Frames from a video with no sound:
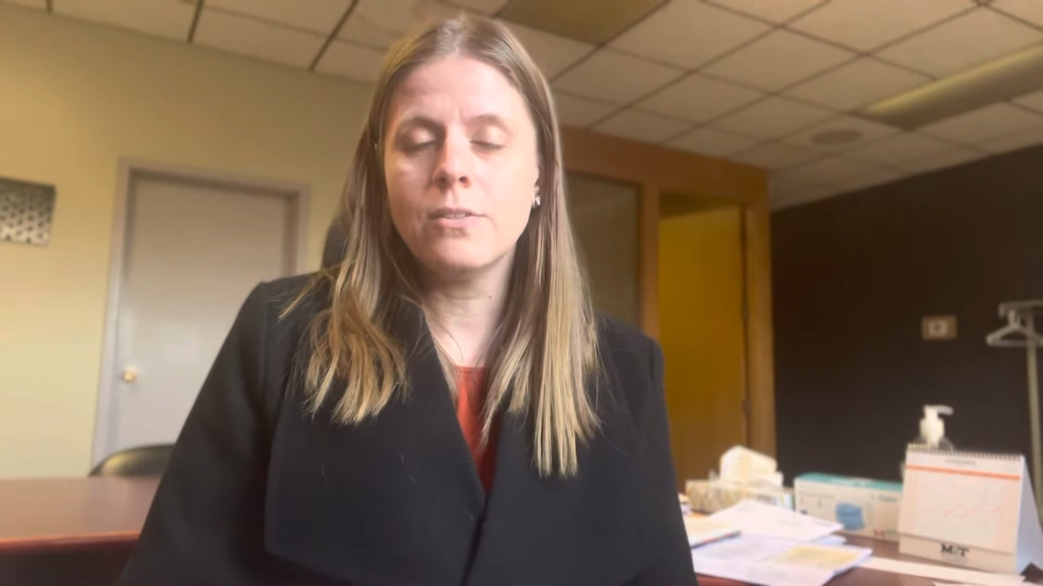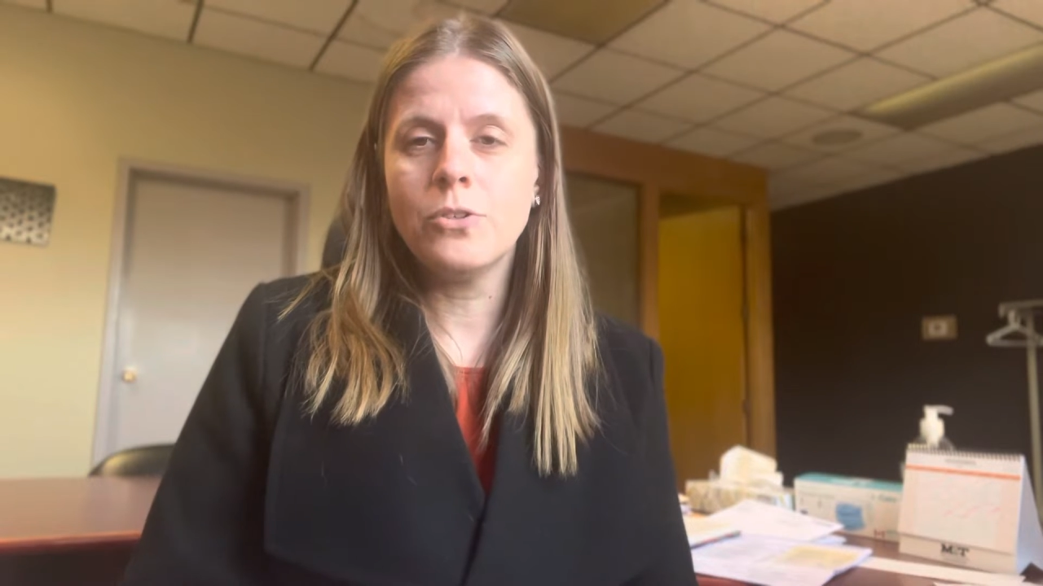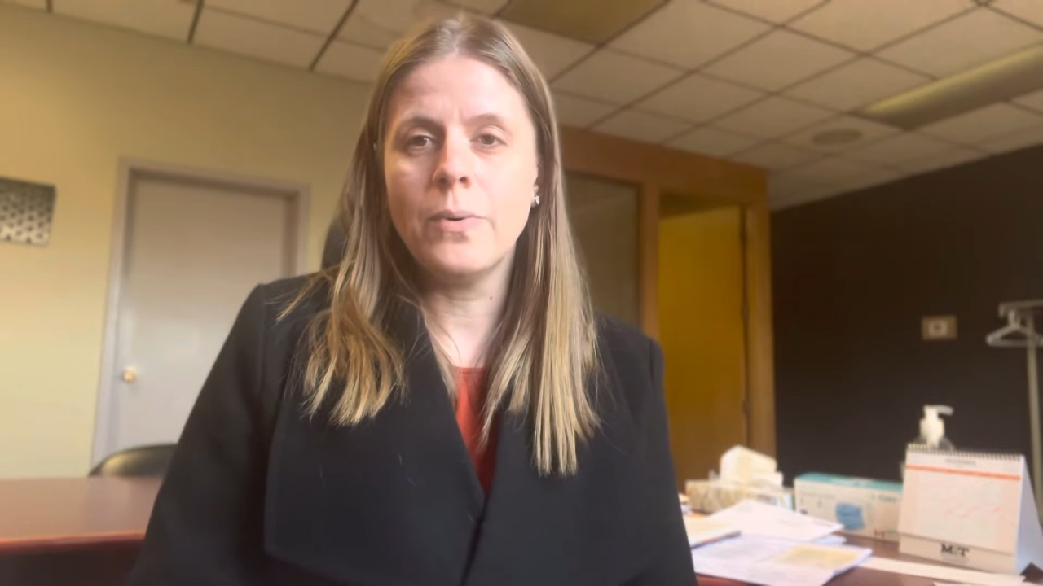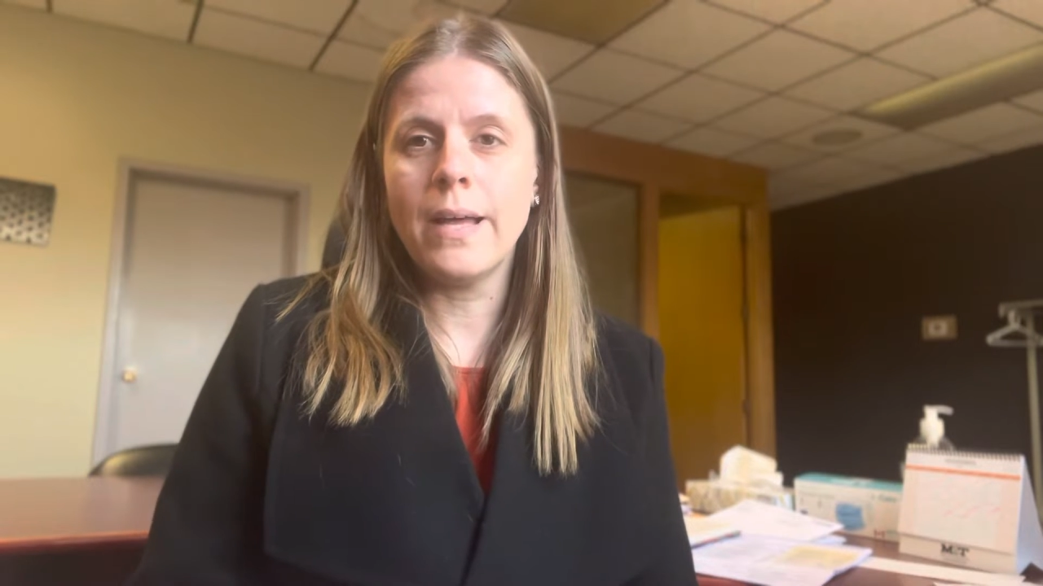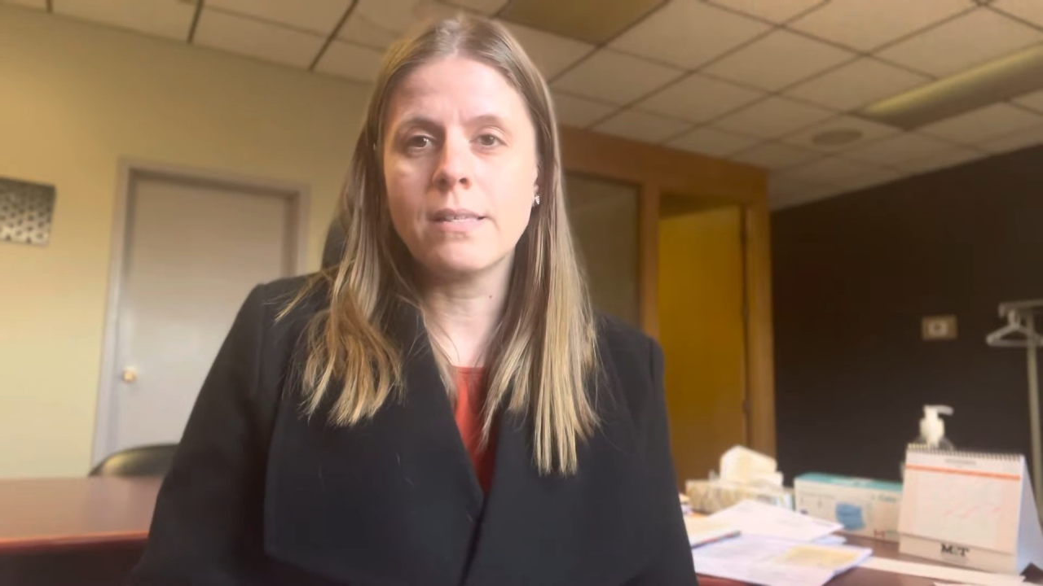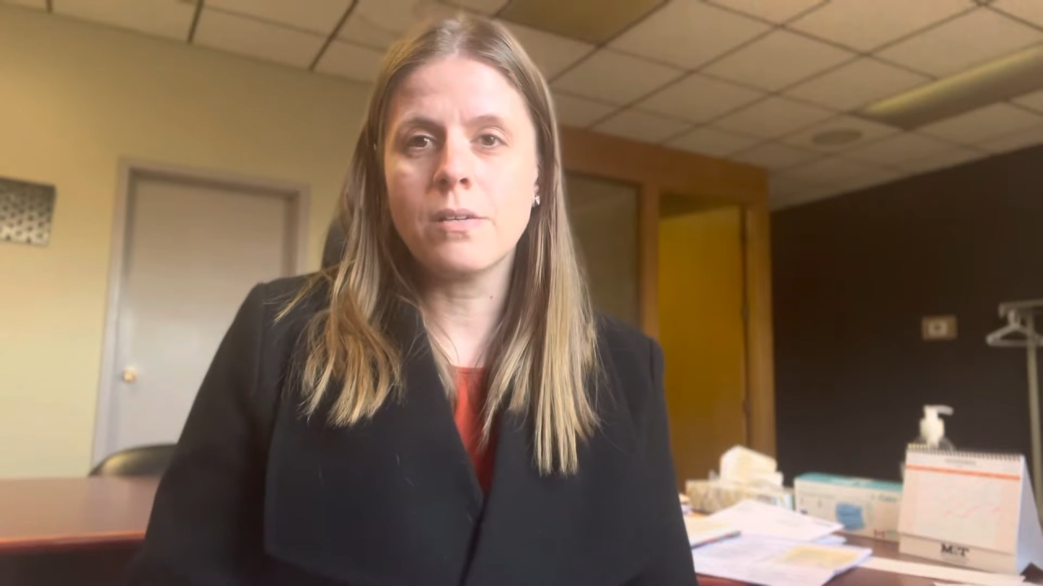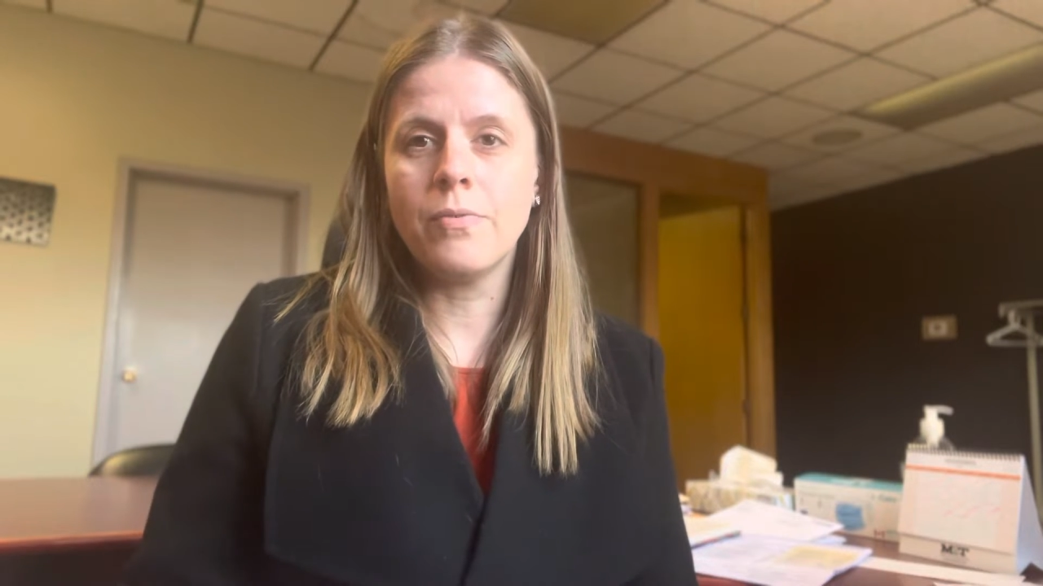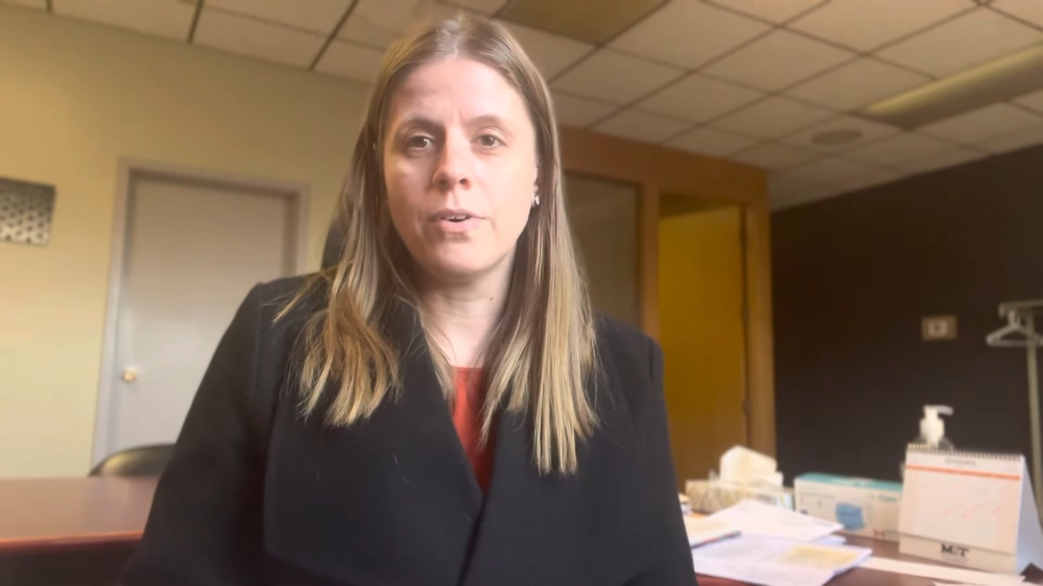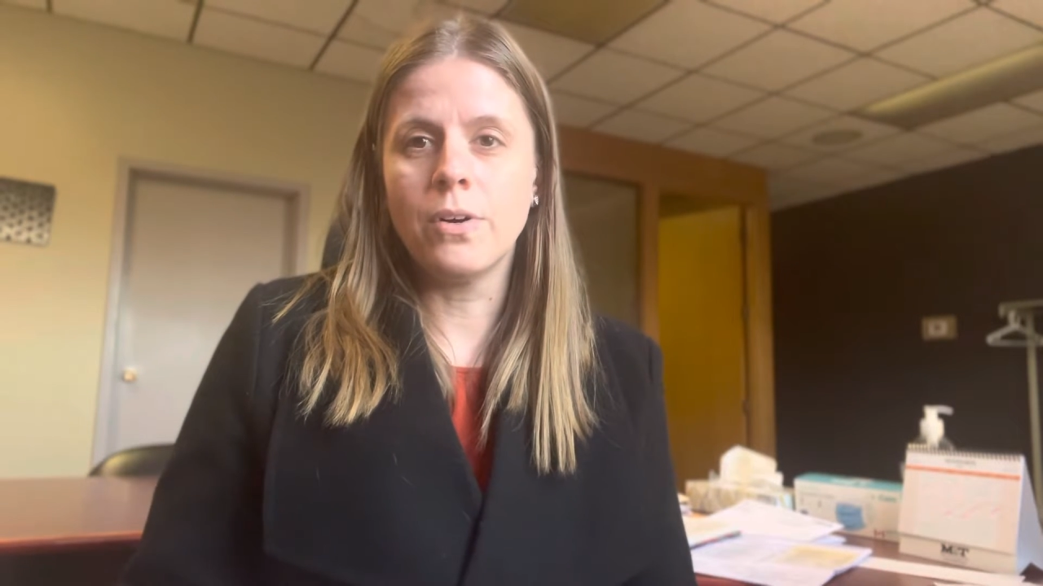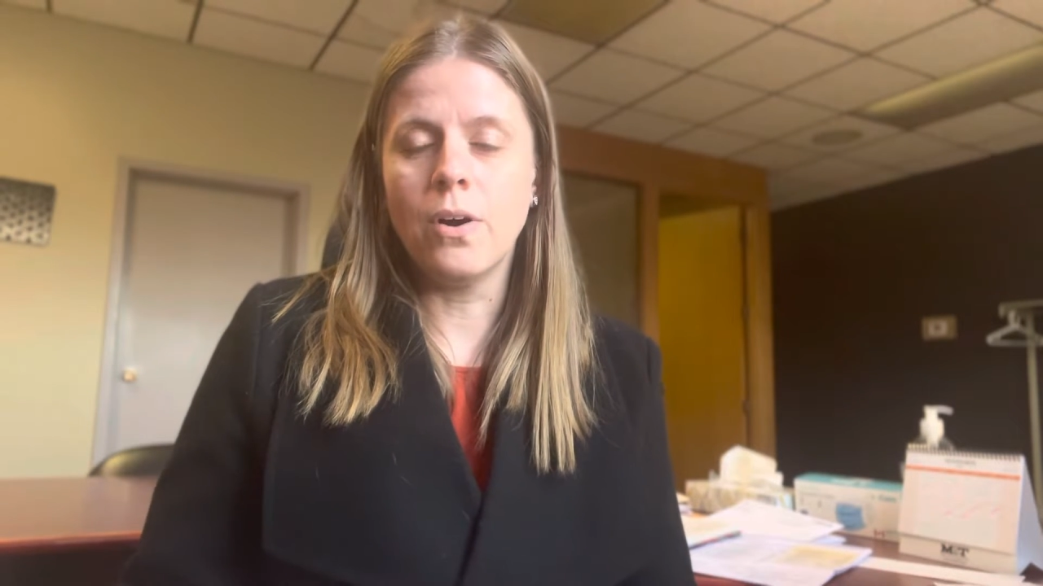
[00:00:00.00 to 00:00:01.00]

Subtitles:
to ask for